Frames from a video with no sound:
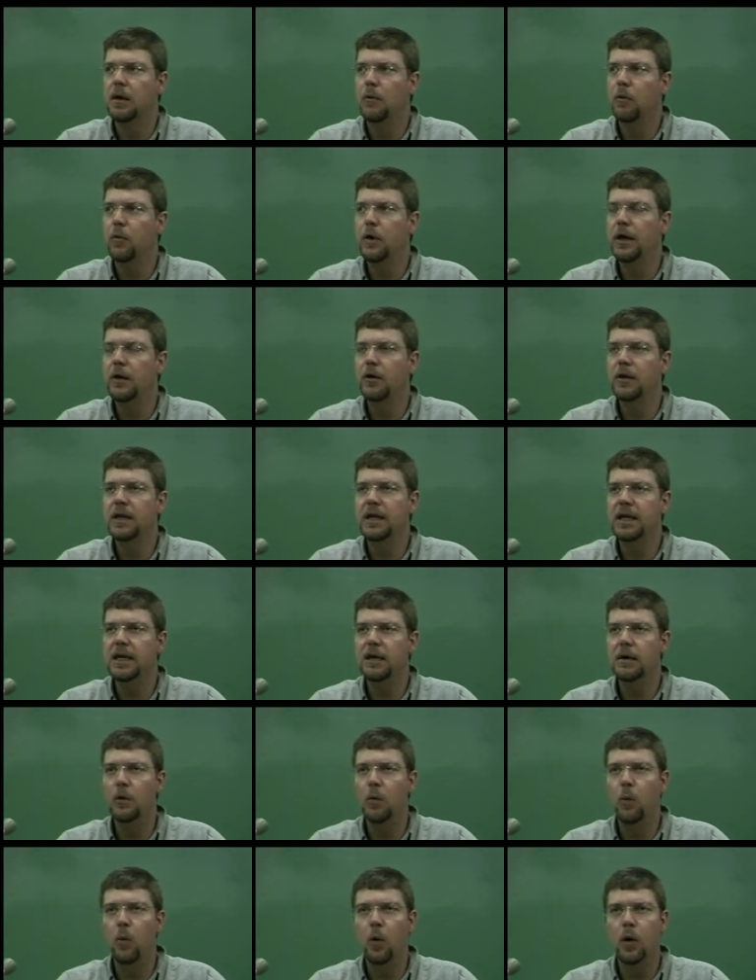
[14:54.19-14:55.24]
We only
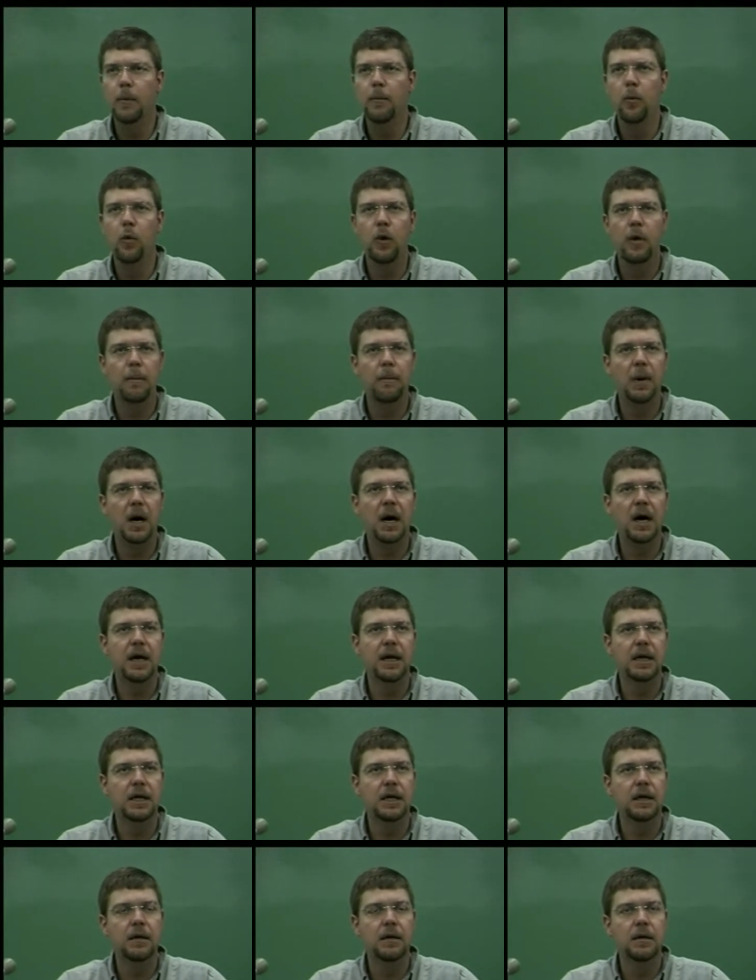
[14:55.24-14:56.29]
needed one more
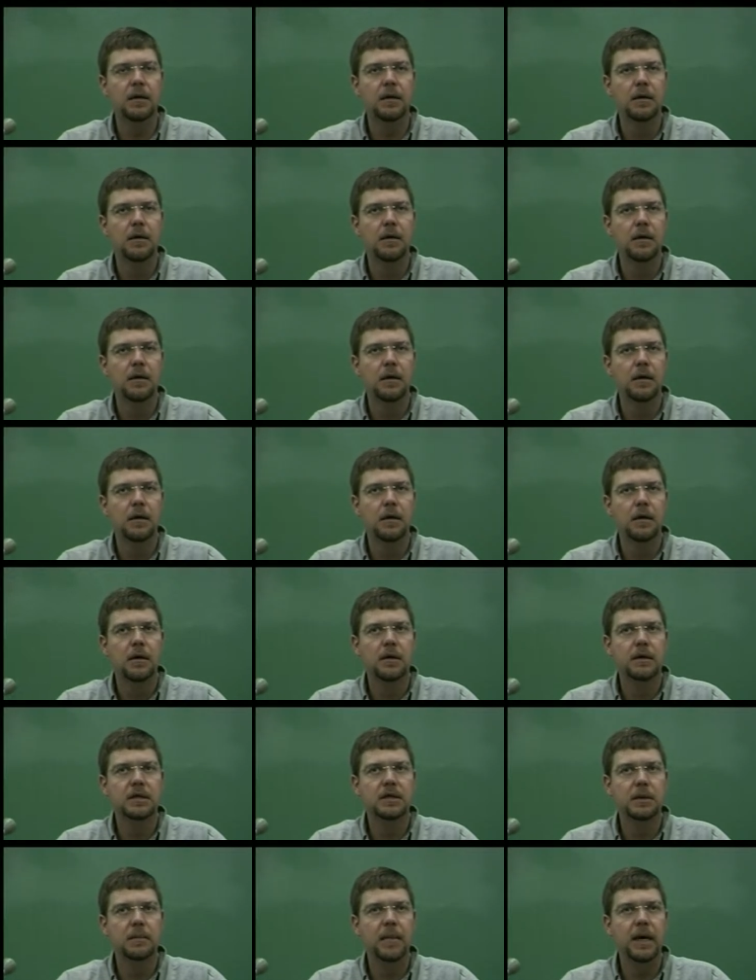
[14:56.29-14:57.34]
body
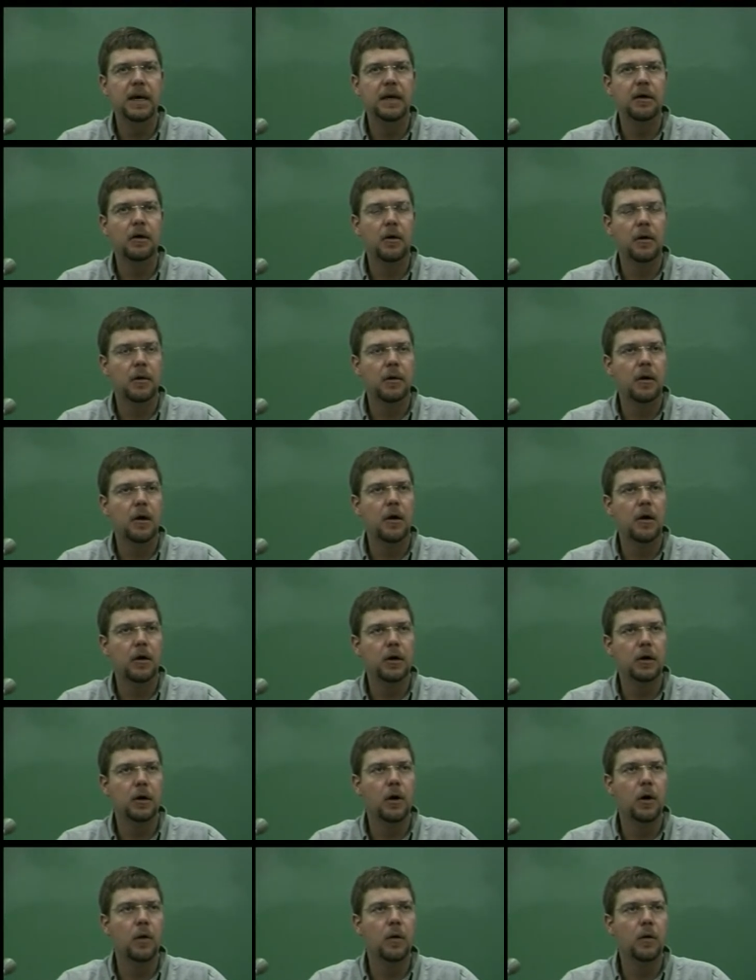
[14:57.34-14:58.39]
to make our, our
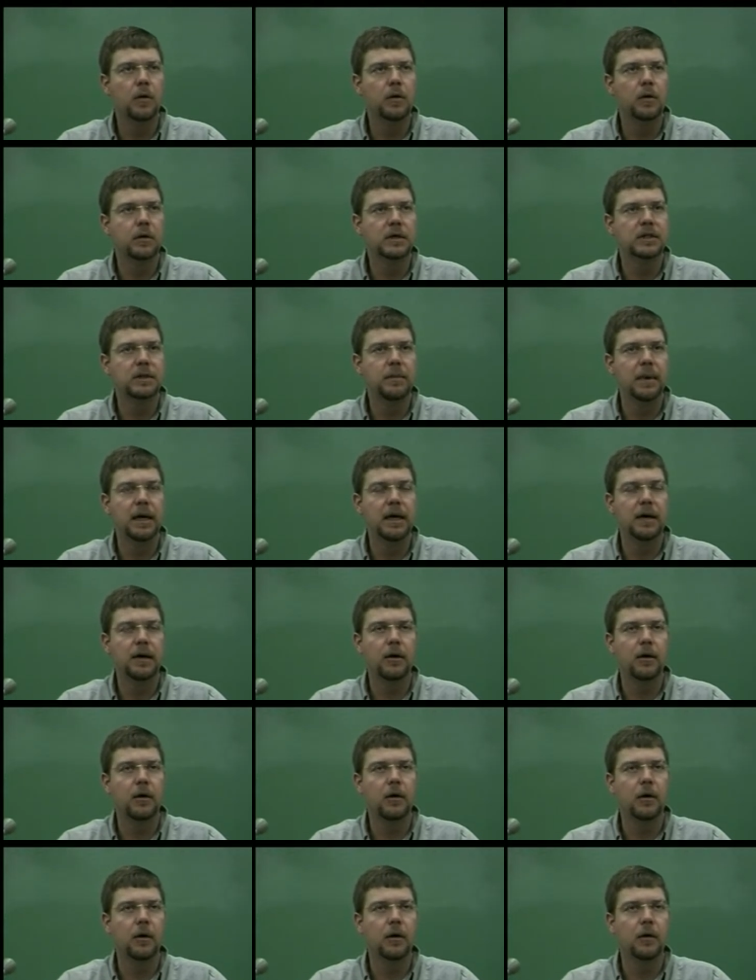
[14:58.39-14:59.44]
goal or to make
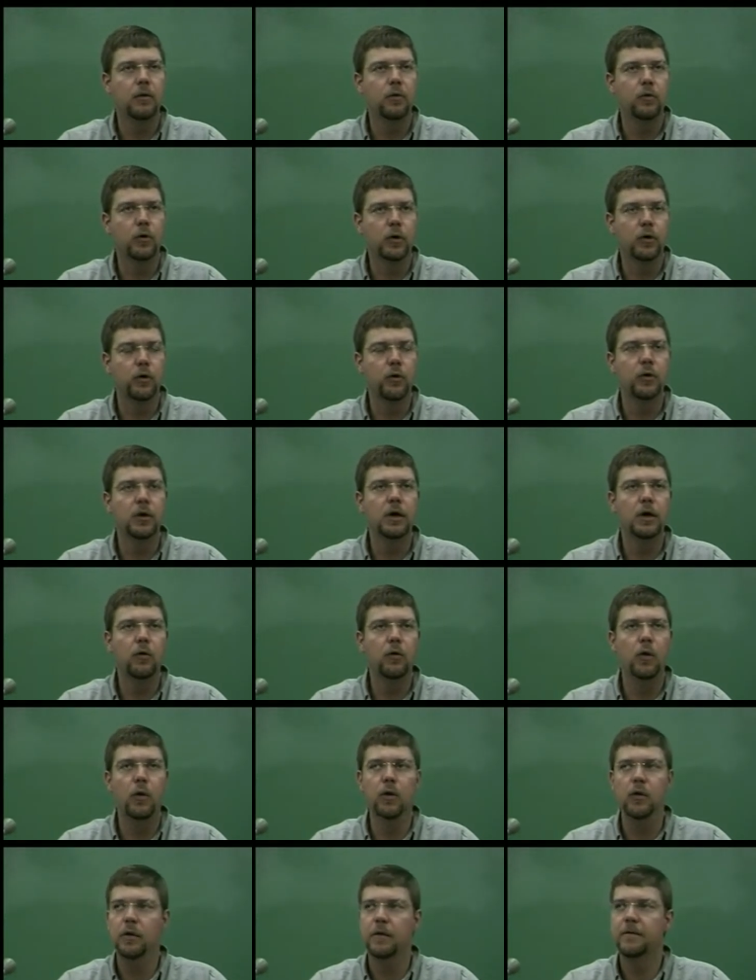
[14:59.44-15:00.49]
our recruiting
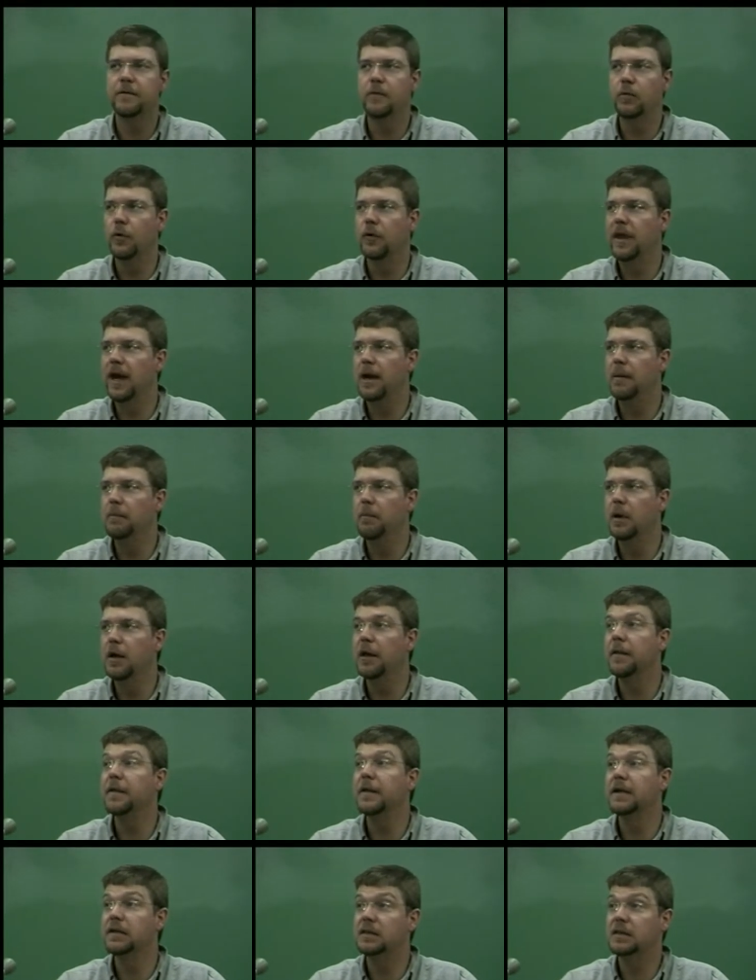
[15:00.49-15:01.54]
quota for that
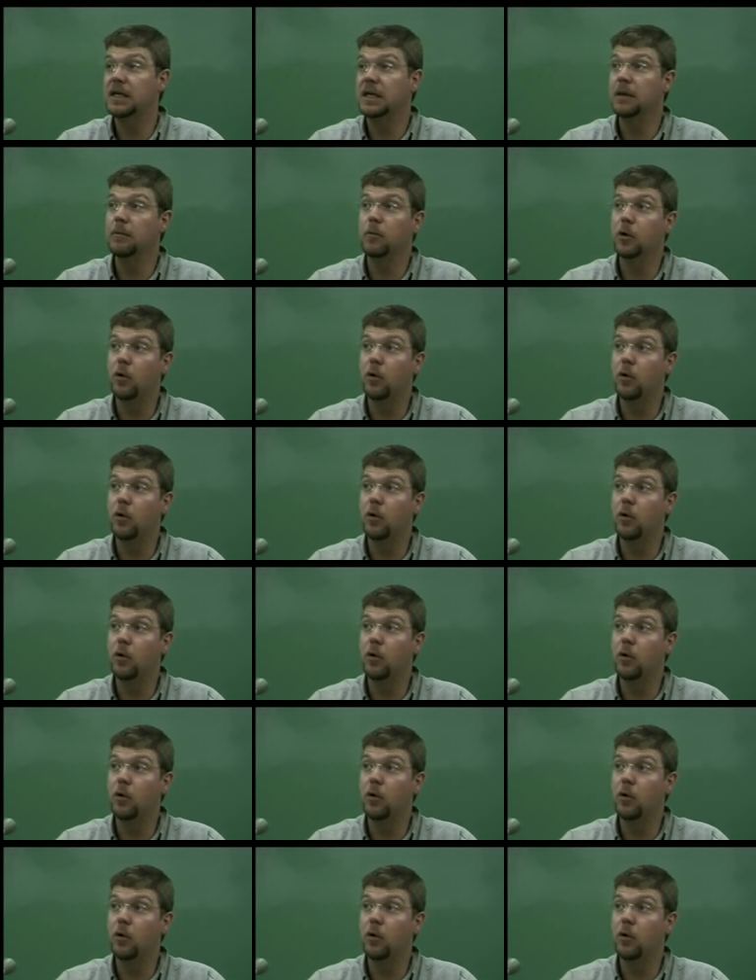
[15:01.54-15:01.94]
month, and Tim